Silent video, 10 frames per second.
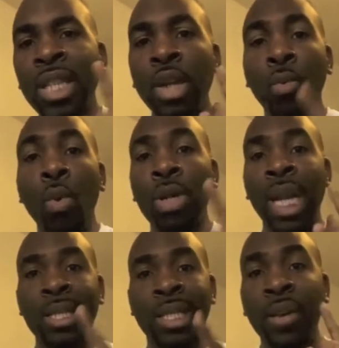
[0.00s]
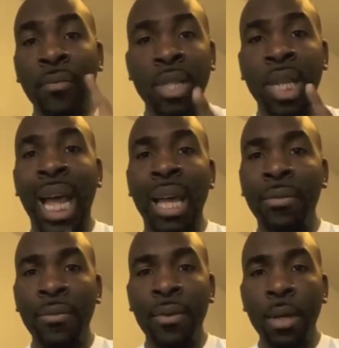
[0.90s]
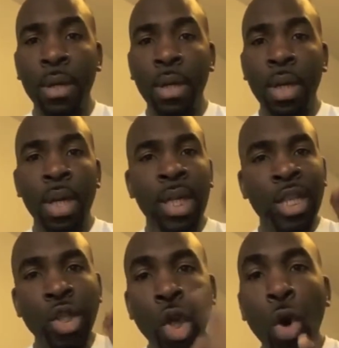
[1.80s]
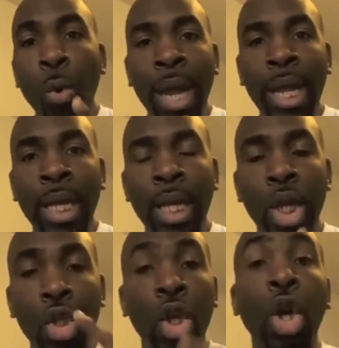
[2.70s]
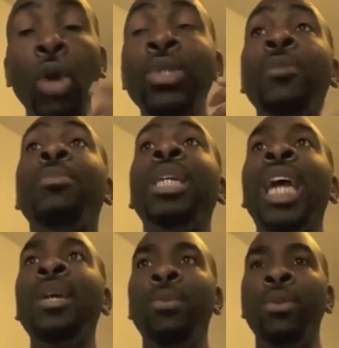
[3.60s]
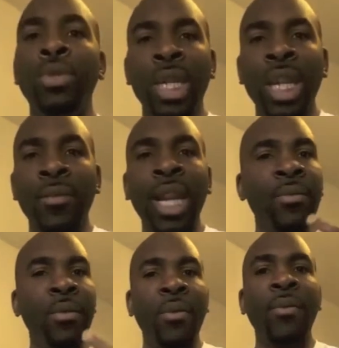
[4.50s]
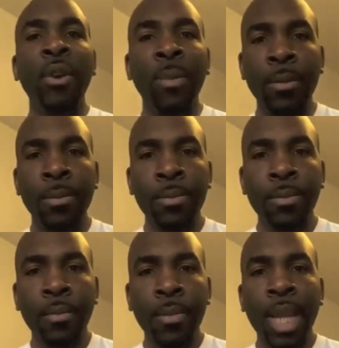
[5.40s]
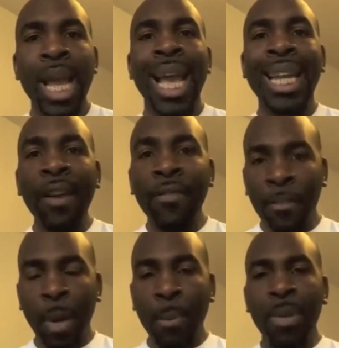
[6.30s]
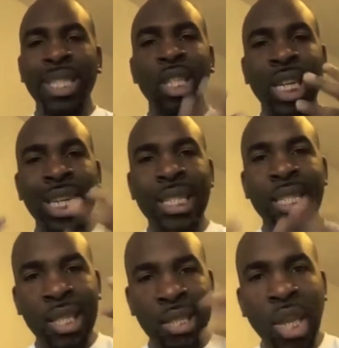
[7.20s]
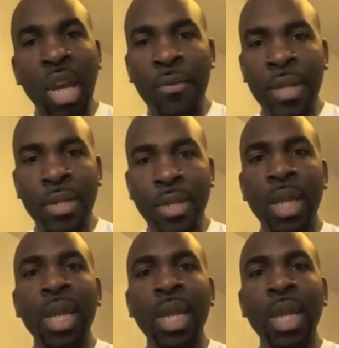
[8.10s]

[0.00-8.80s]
to walk that selfish life, there's no way you're going to be able to live a life of fulfillment. A life of purpose is connected to service